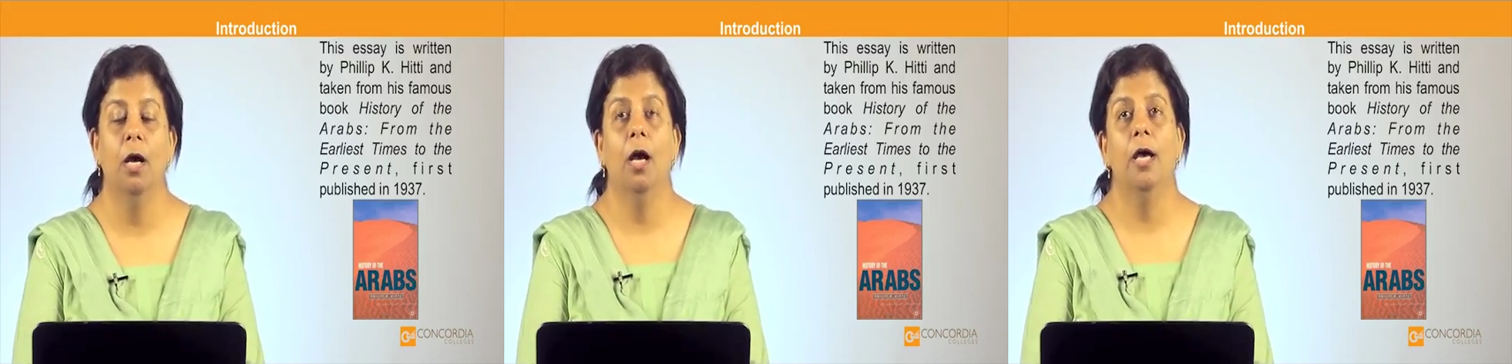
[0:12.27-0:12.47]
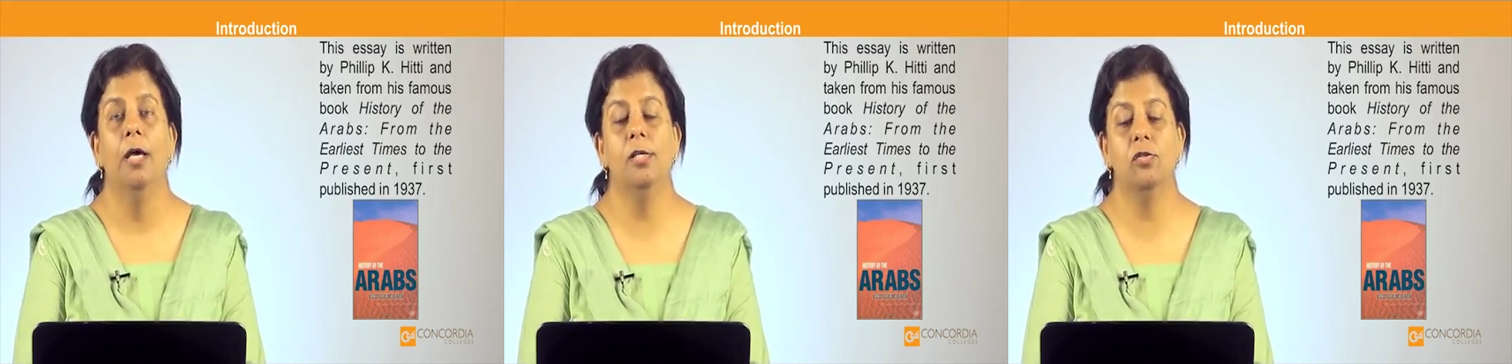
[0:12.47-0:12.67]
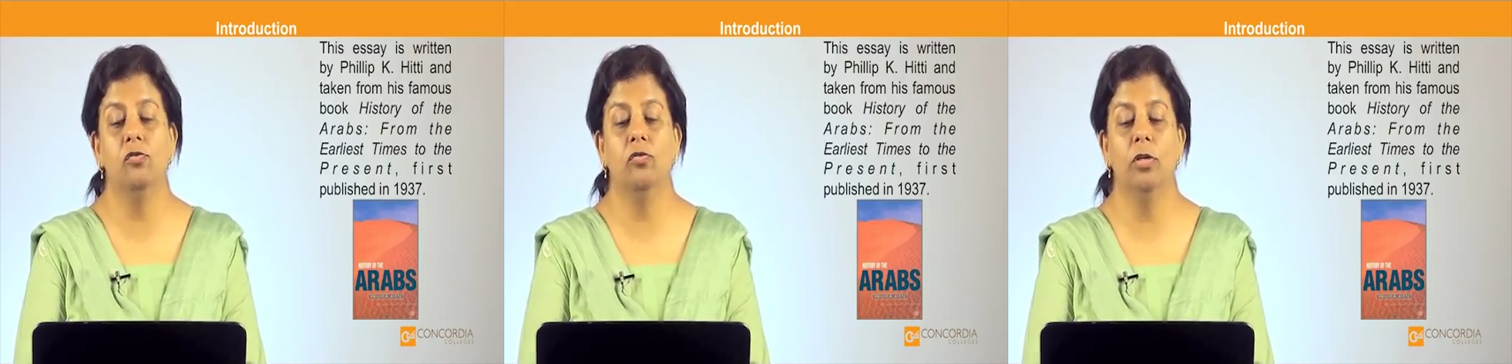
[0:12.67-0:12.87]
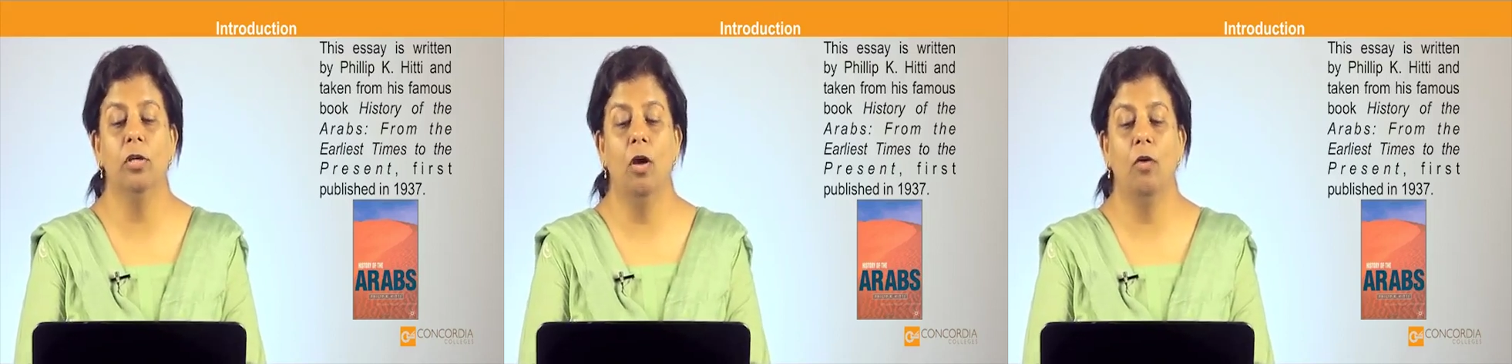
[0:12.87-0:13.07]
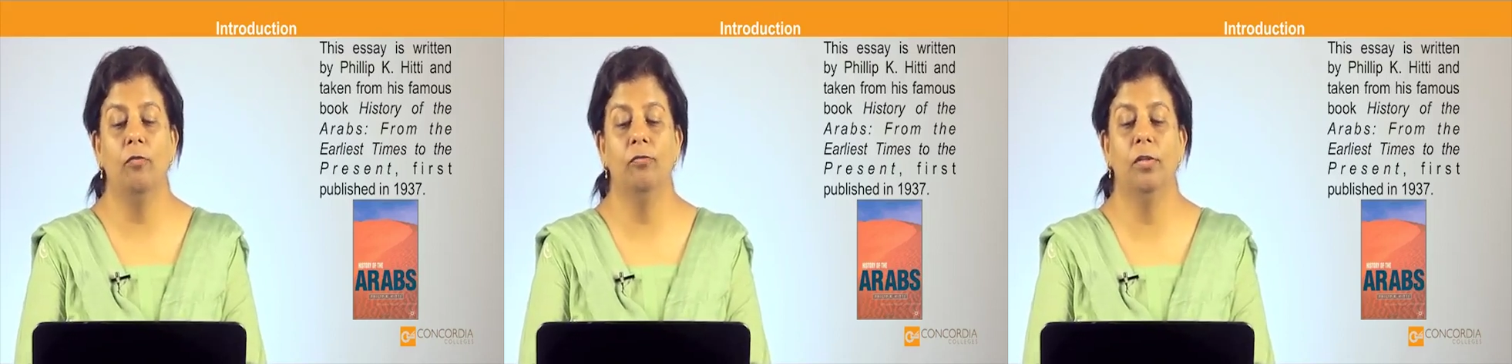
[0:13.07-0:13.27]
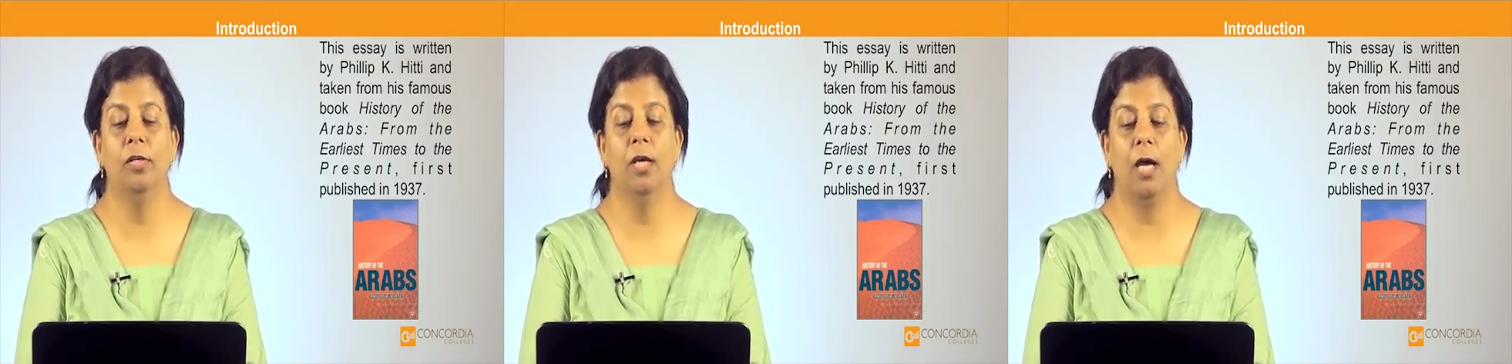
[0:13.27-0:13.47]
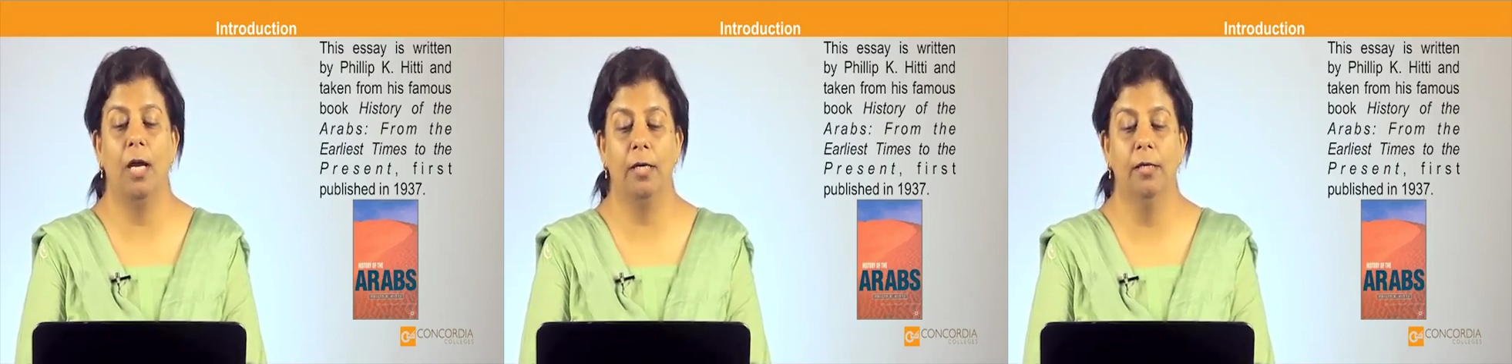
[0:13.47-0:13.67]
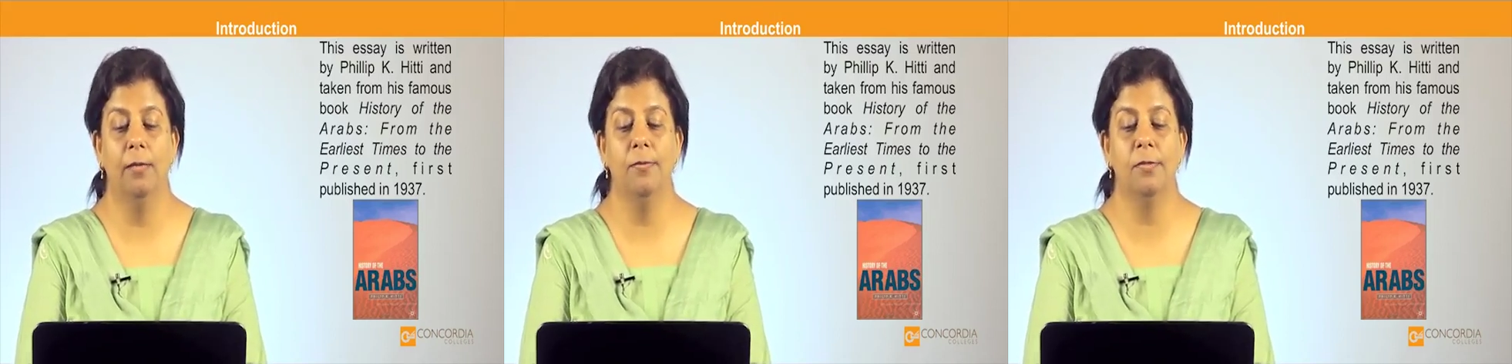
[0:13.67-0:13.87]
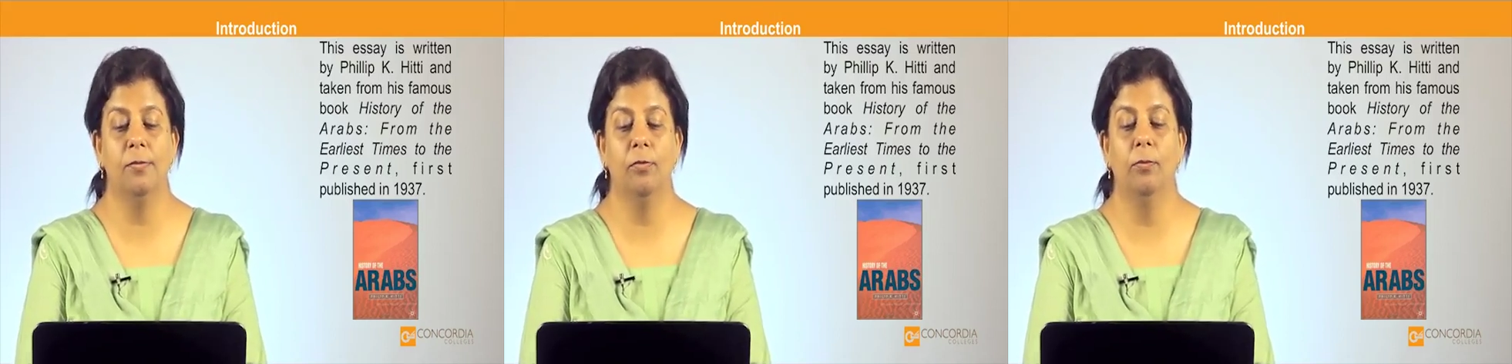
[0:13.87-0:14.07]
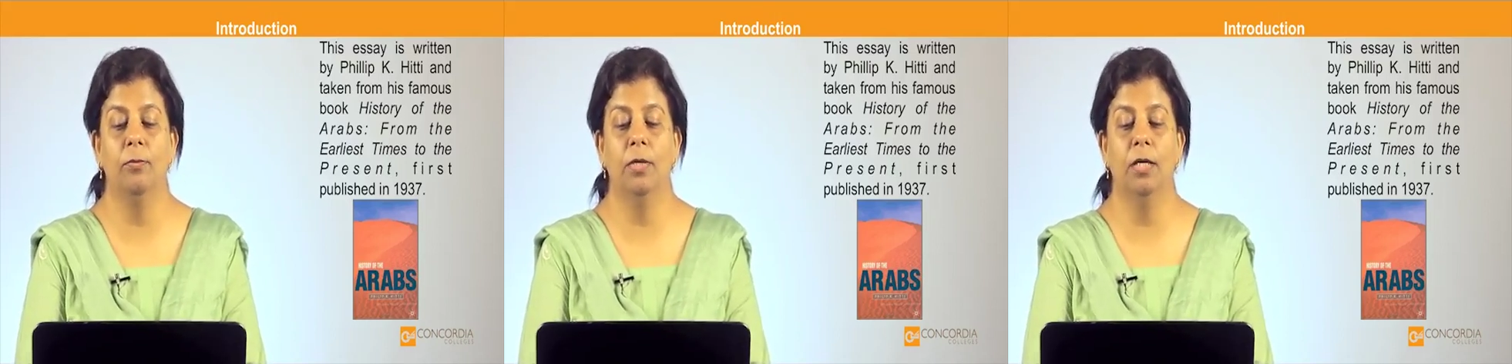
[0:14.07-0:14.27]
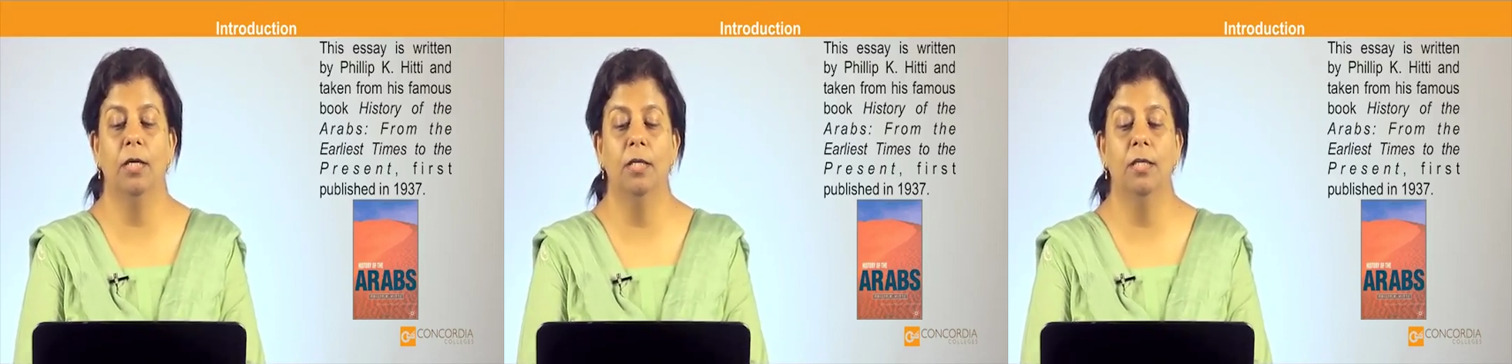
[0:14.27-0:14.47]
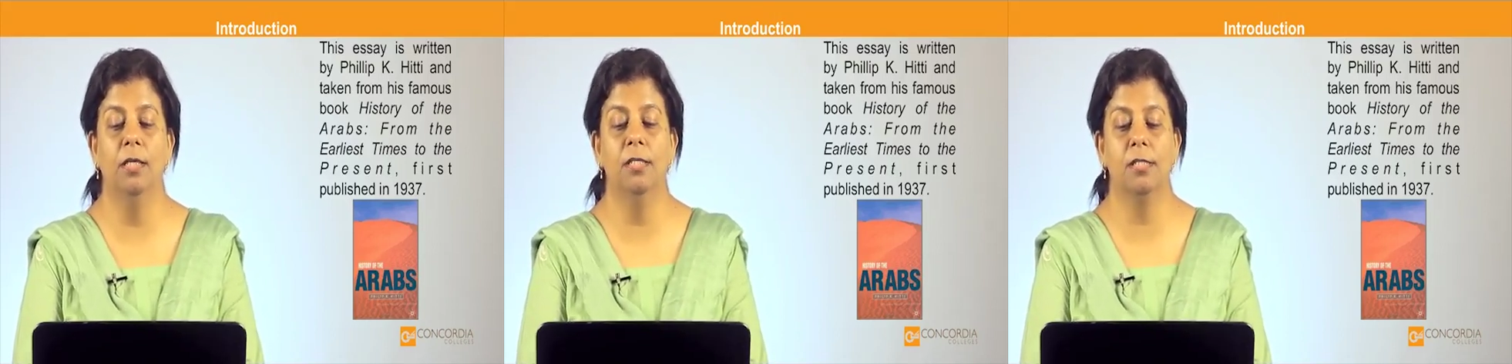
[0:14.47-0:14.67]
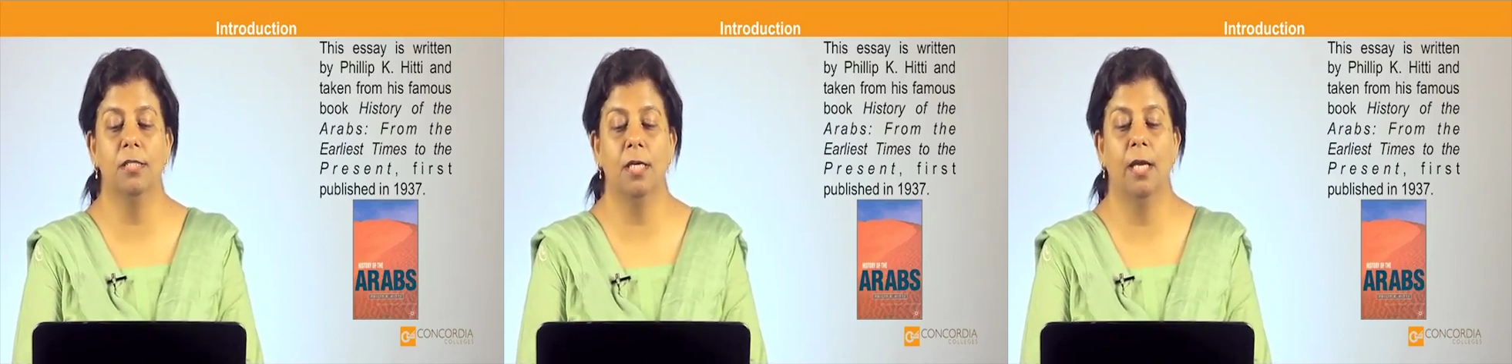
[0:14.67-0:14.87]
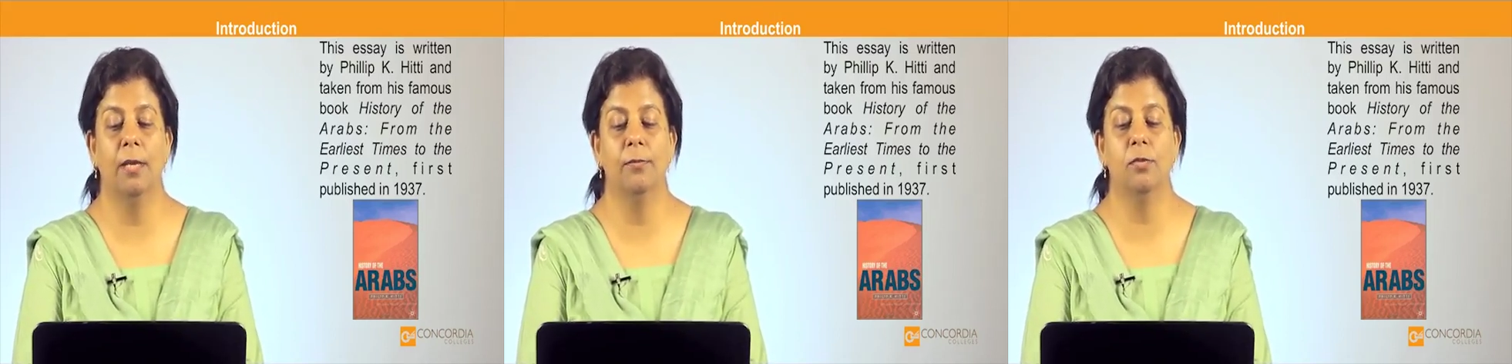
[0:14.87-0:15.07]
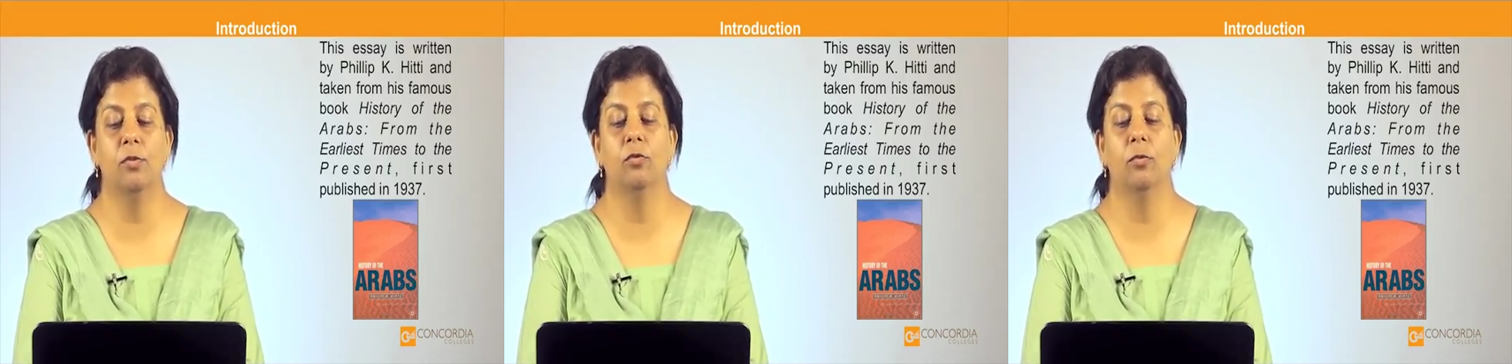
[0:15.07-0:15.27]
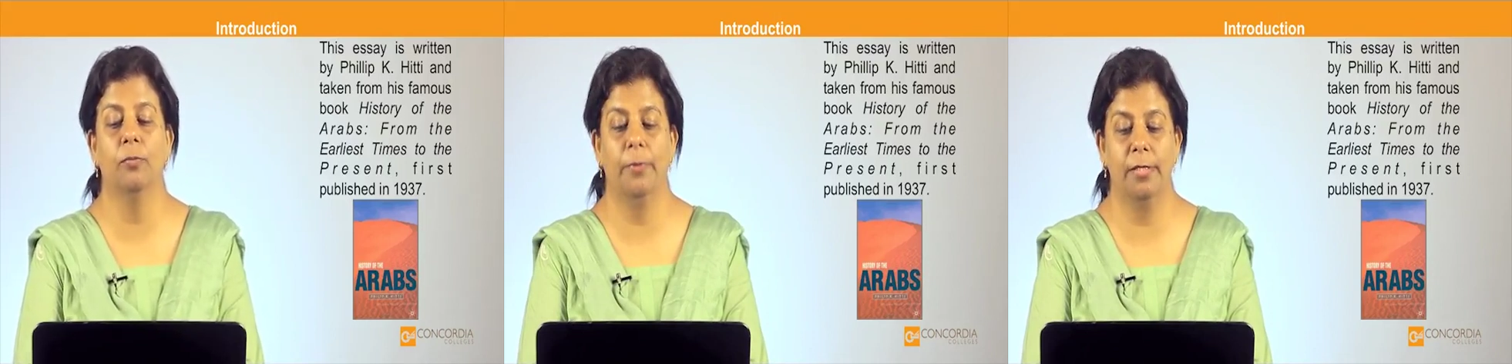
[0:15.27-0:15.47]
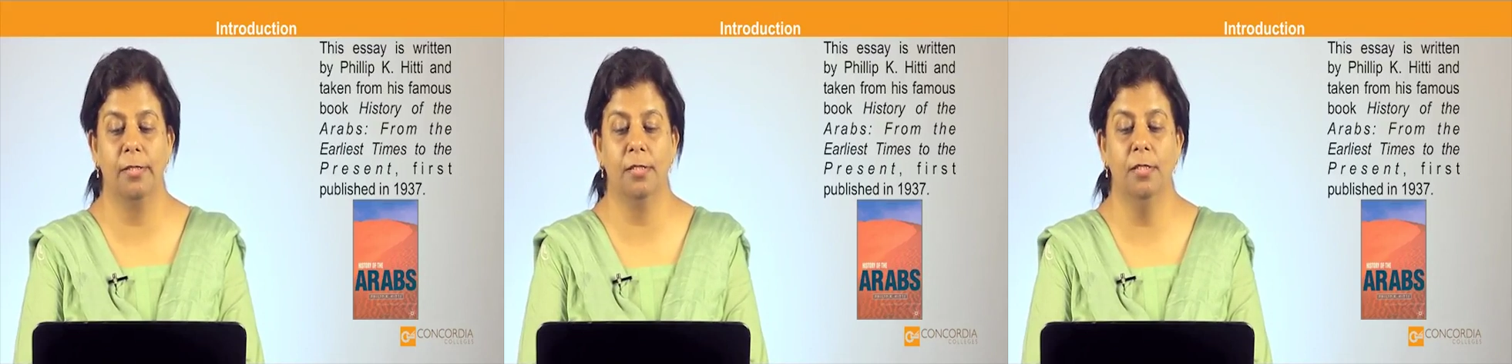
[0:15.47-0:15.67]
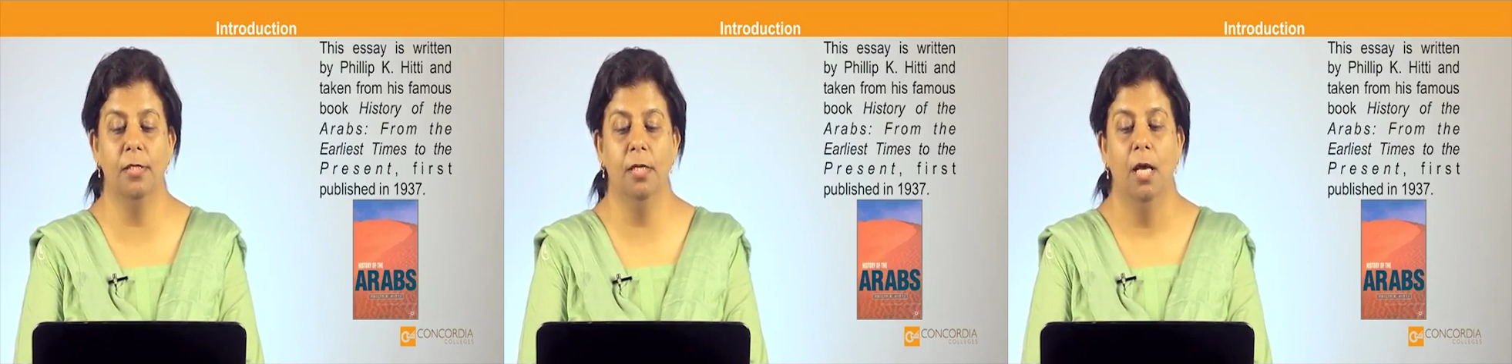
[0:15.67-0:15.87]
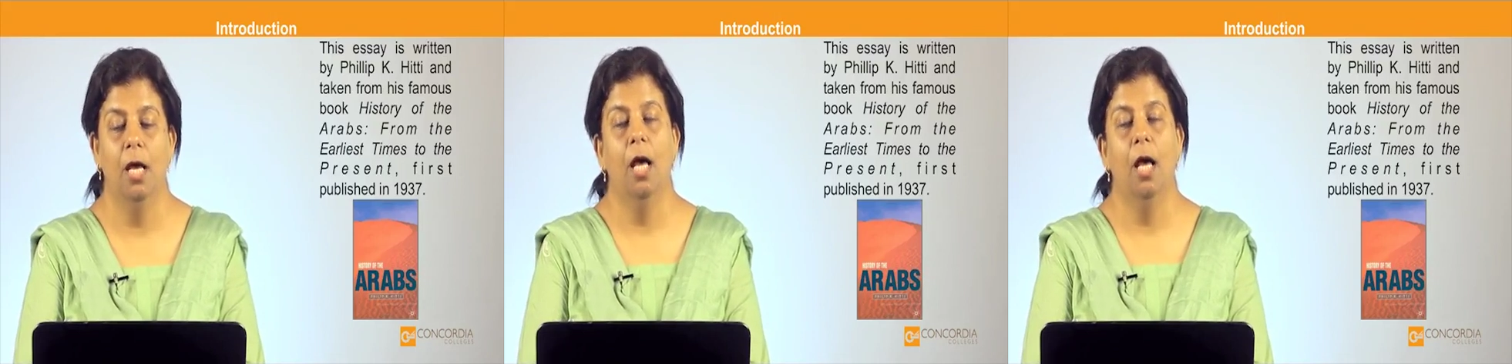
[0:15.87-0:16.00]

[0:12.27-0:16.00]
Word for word: History of the Arabs from the Earliest Times to the Present